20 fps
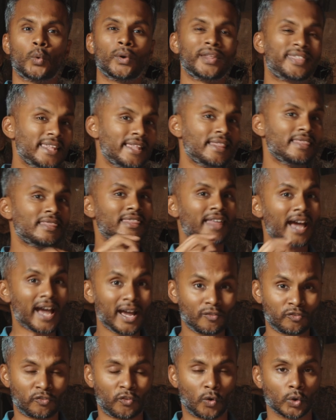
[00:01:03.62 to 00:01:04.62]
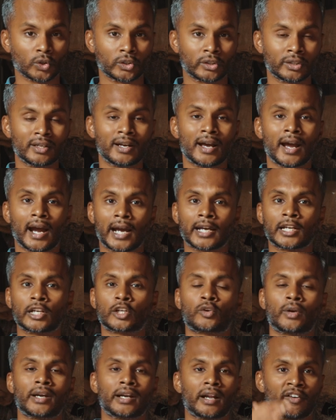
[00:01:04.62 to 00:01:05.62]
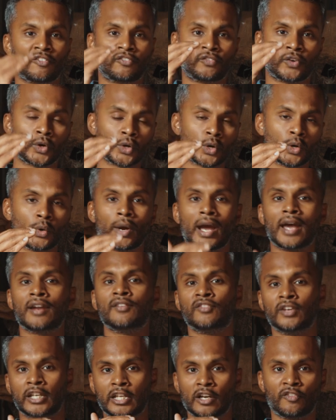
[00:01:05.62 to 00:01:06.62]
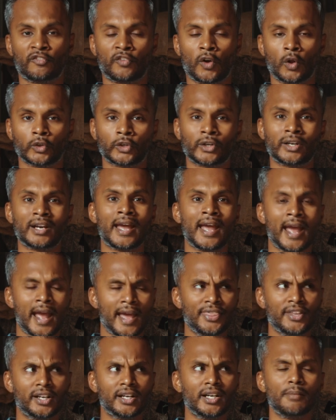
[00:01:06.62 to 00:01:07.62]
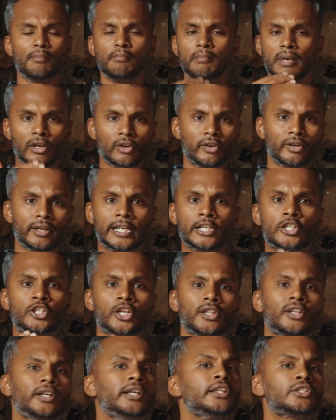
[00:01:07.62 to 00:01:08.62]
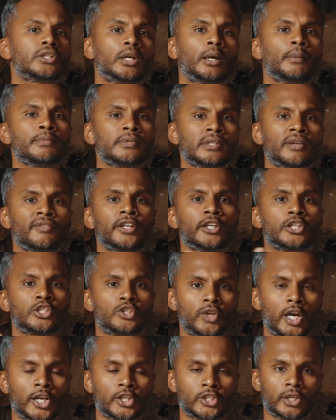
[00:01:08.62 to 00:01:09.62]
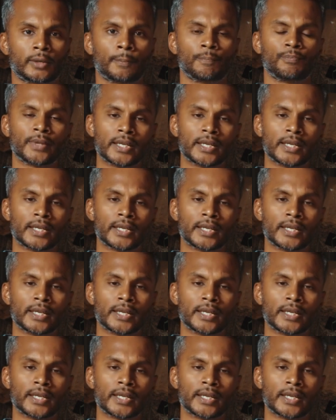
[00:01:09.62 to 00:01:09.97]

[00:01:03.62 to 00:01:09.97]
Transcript: Within that folder, I'm gonna create a photo and video folder, and they're gonna mirror each other in terms of their structure.